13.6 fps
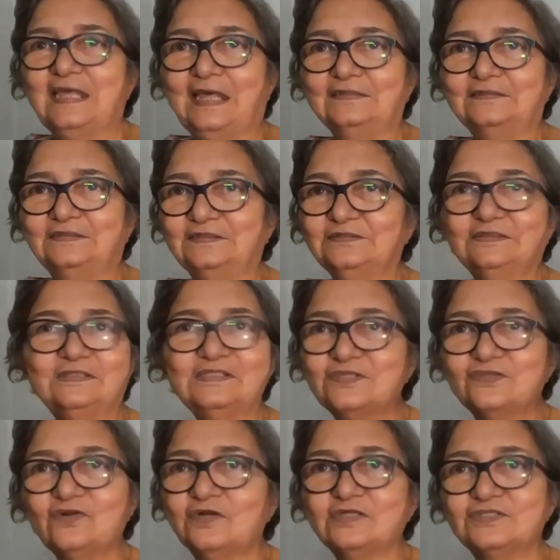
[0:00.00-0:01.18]
cases. This
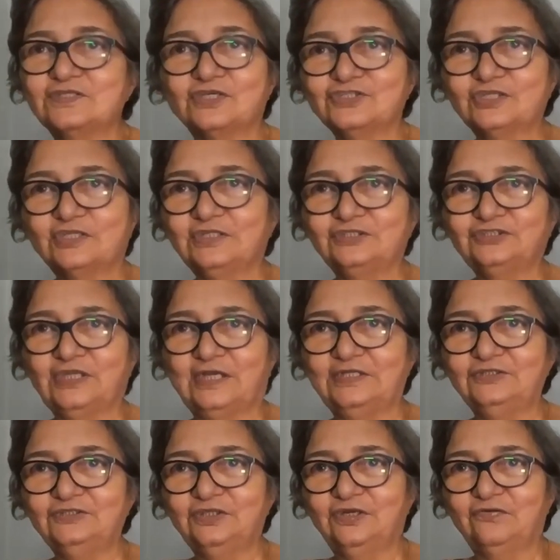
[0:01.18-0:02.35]
is not a surgical
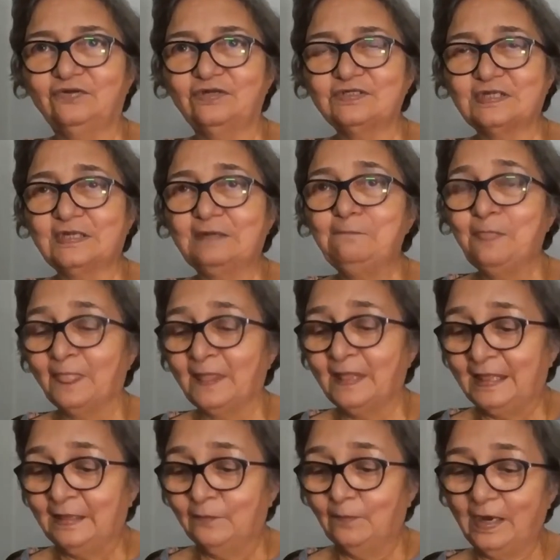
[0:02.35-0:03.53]
challenge, interesting.
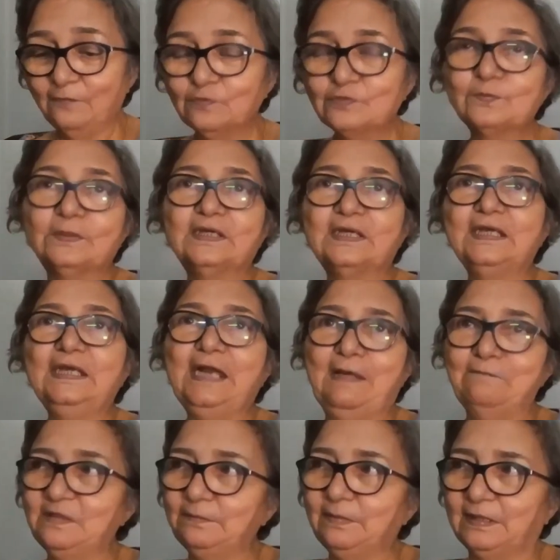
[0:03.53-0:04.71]
When I was working in
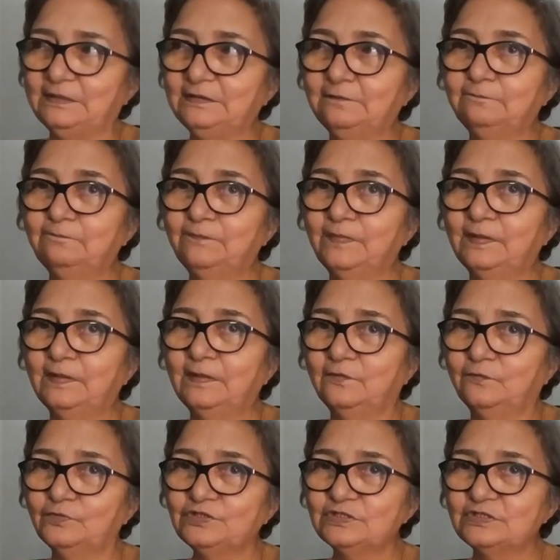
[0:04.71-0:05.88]
Ahmedabad,
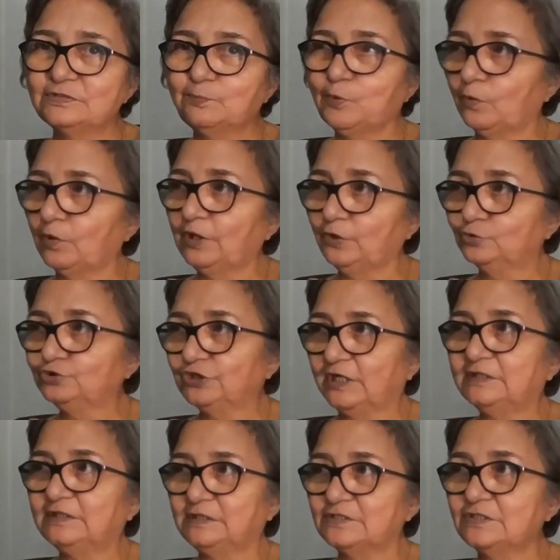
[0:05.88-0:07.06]
which is purely
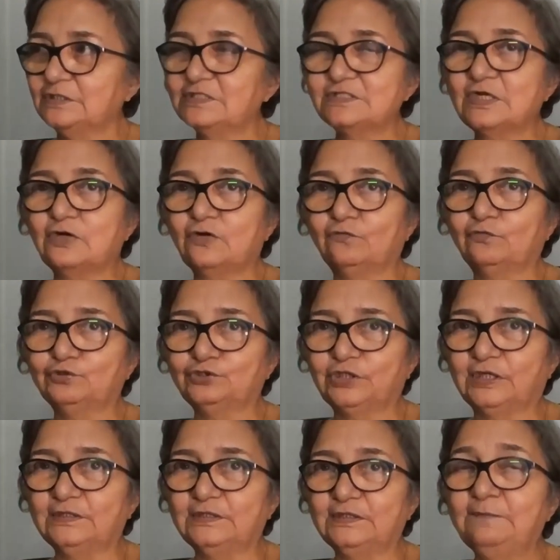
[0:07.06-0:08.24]
Gujarati, it's in the state of
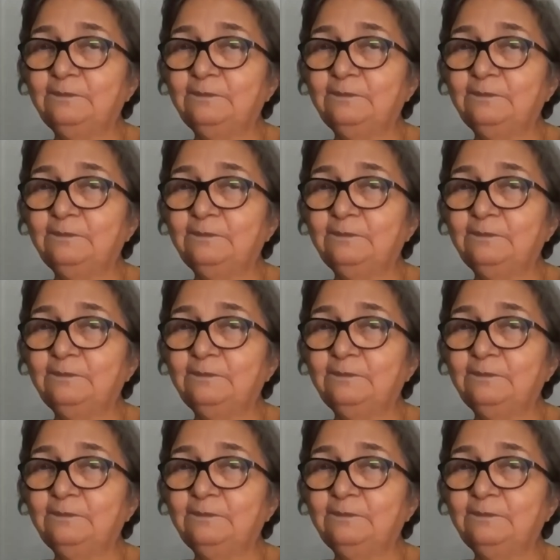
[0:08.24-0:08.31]
Gujarat,